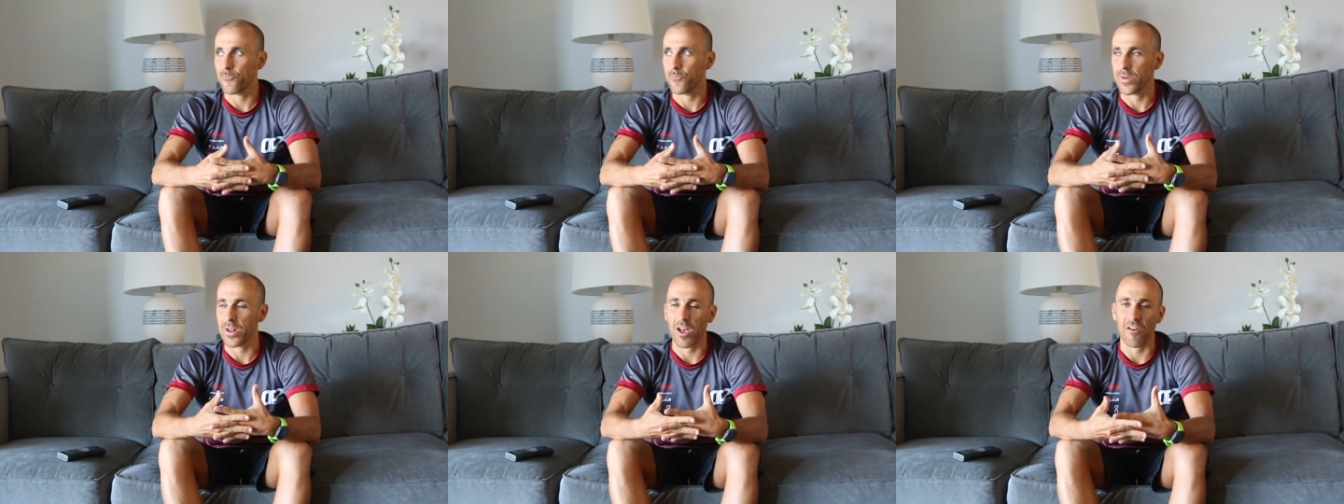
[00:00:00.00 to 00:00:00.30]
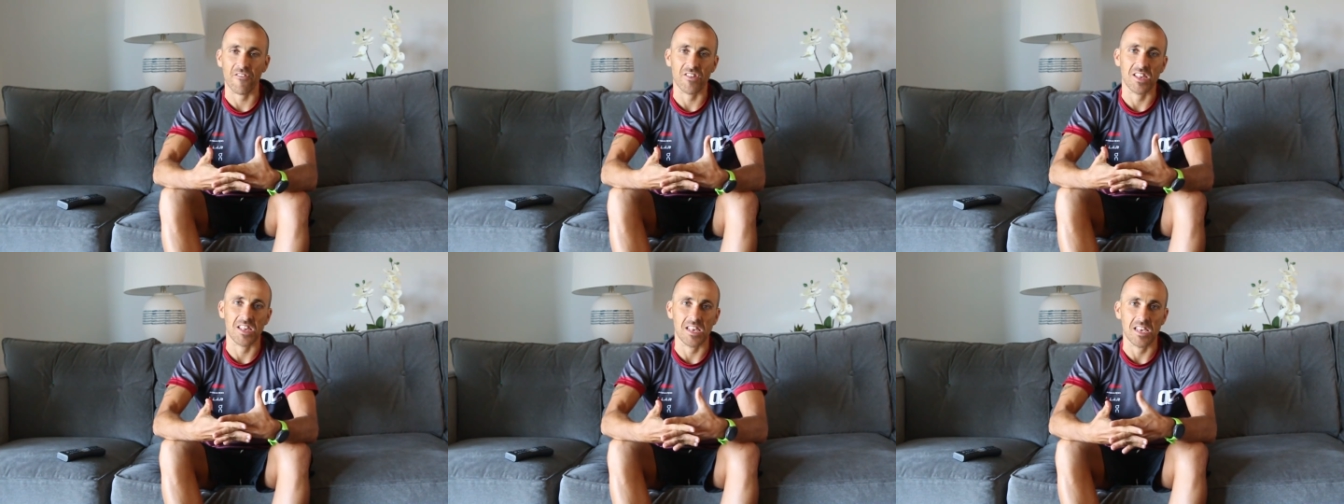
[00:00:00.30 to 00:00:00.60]
But
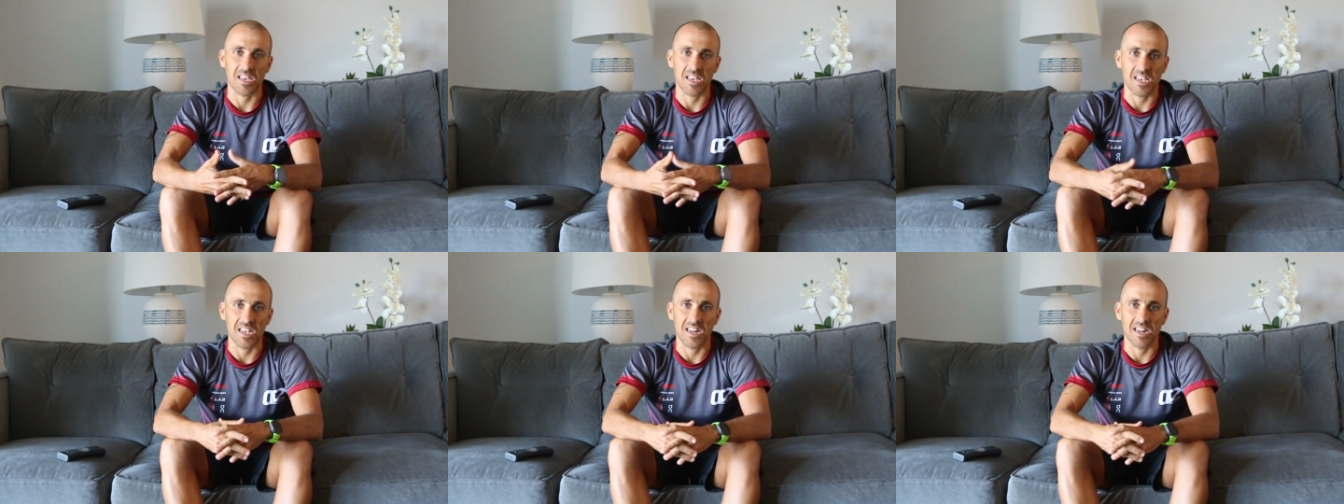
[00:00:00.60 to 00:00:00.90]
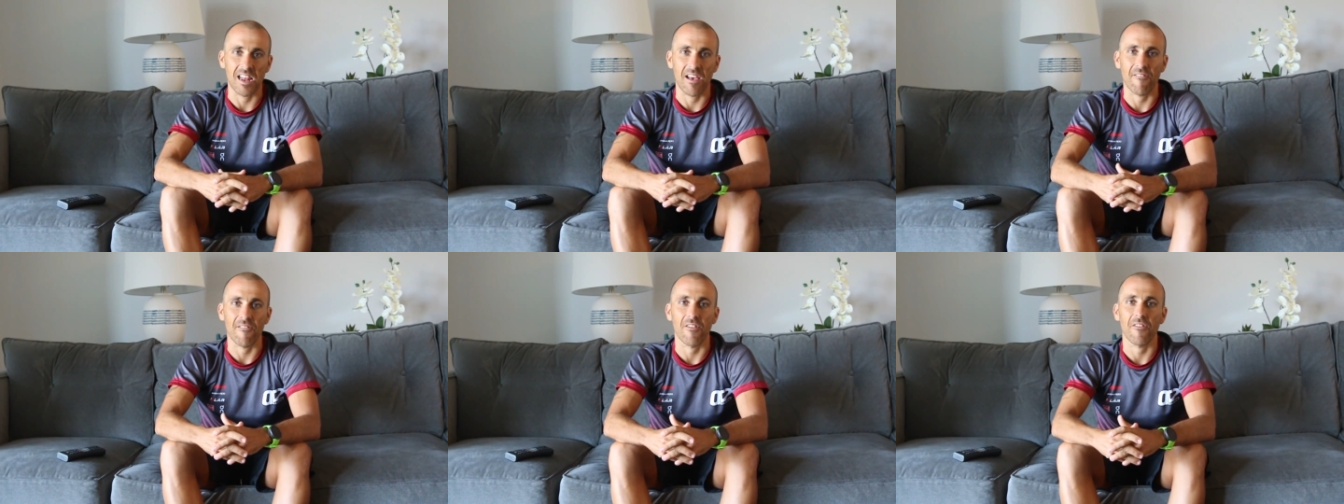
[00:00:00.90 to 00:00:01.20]
obviously
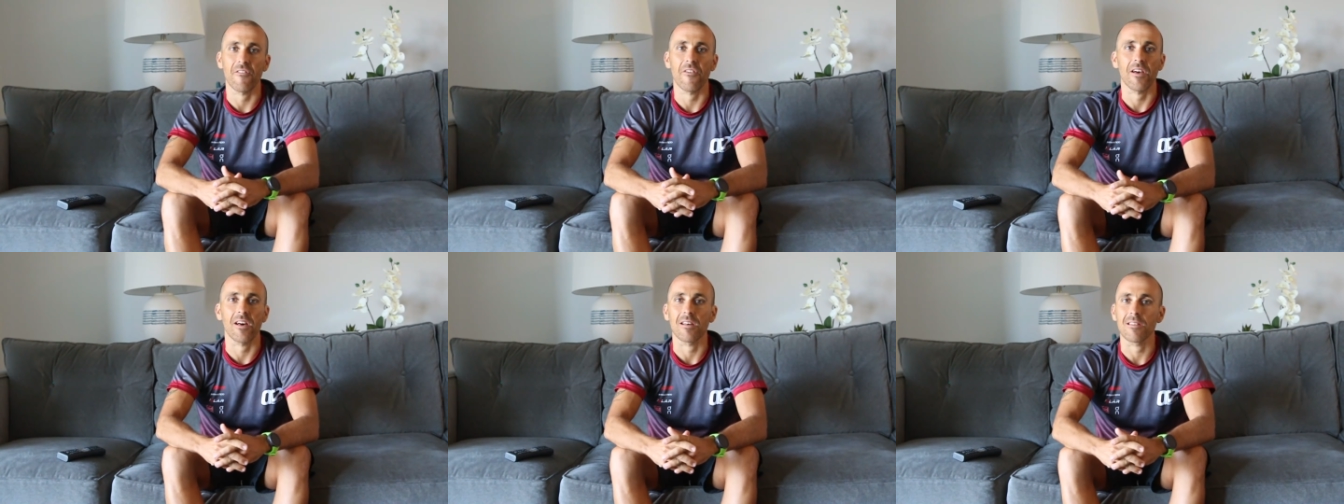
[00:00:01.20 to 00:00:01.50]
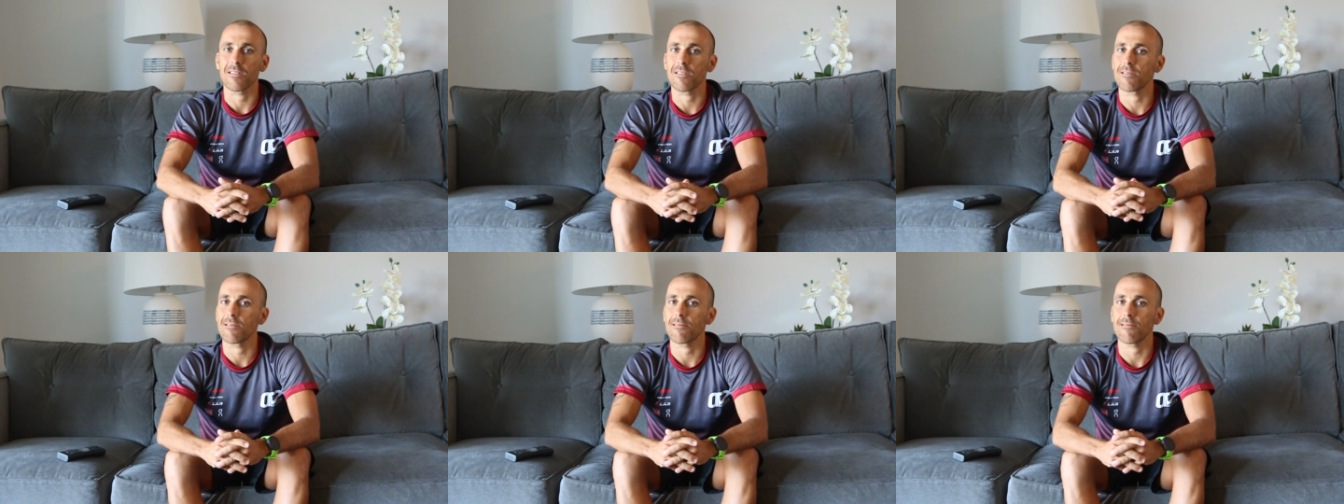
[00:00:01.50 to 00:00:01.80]
it never
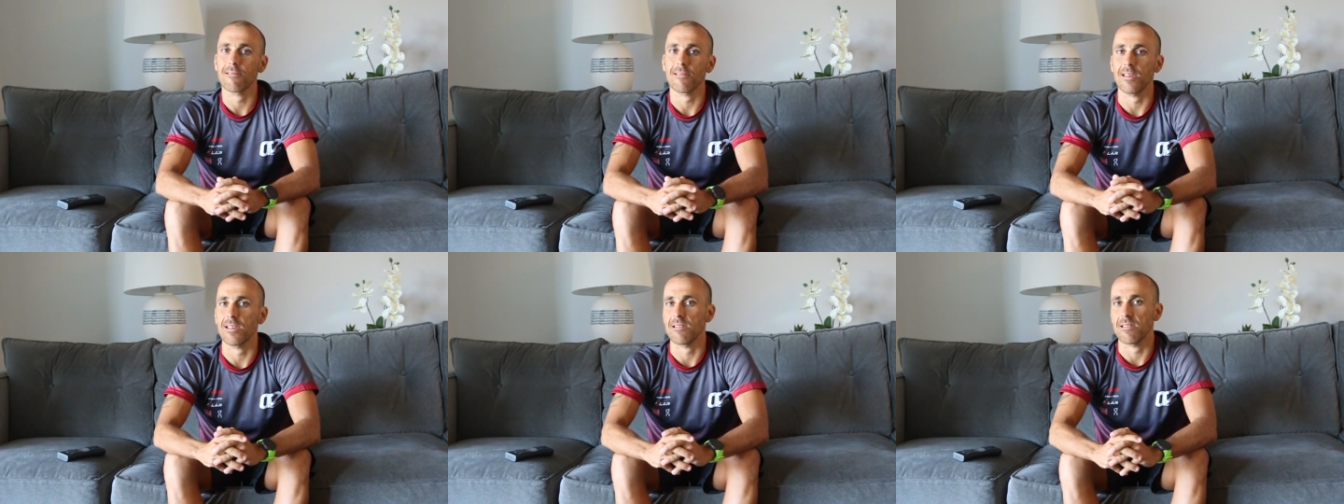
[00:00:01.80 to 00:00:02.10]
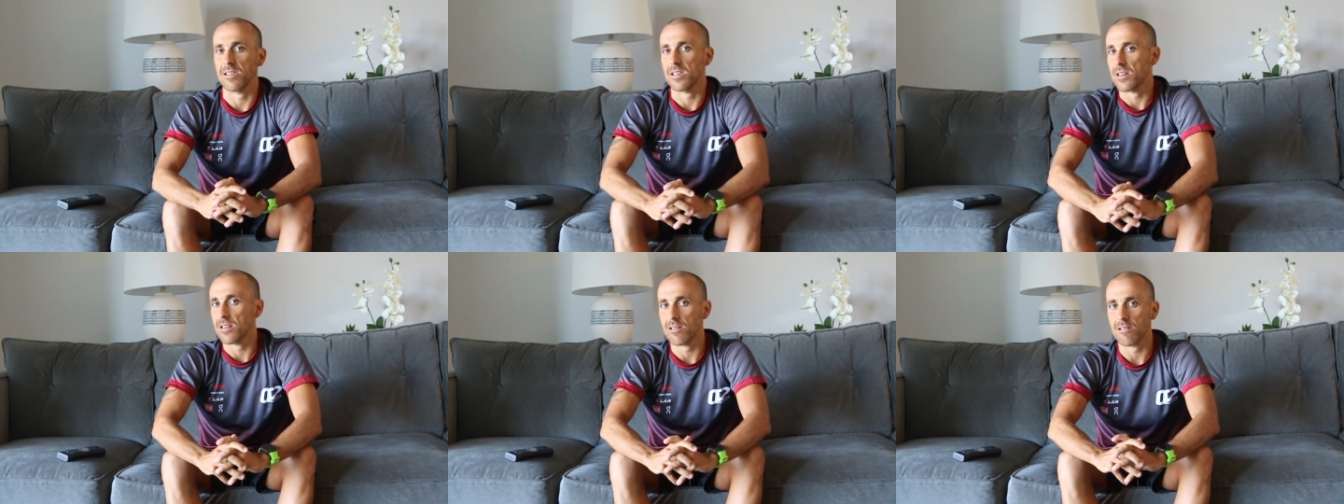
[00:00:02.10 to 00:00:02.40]
felt
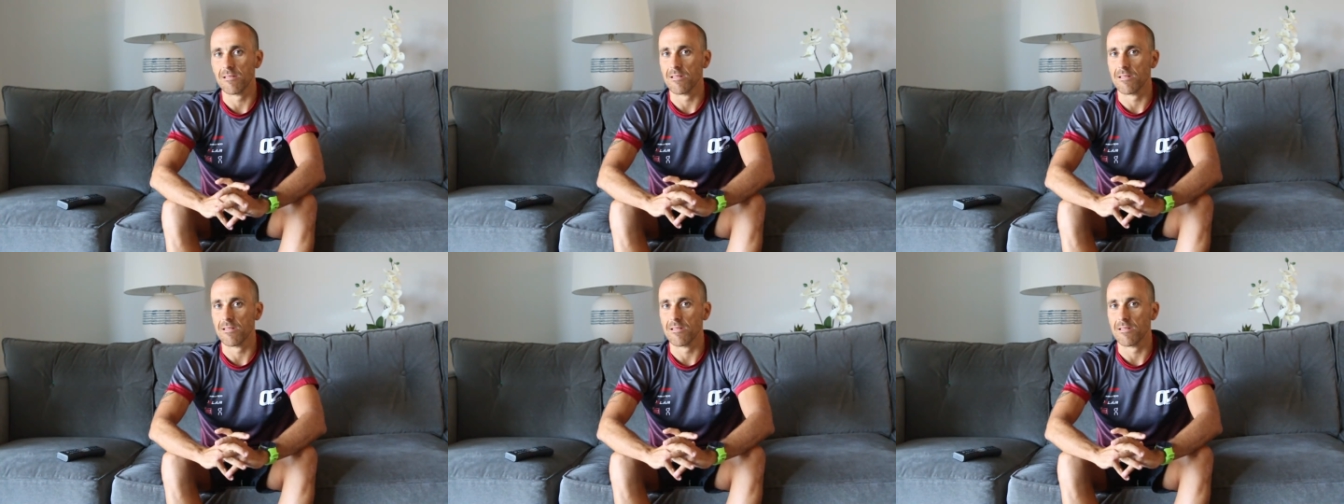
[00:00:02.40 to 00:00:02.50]
easier.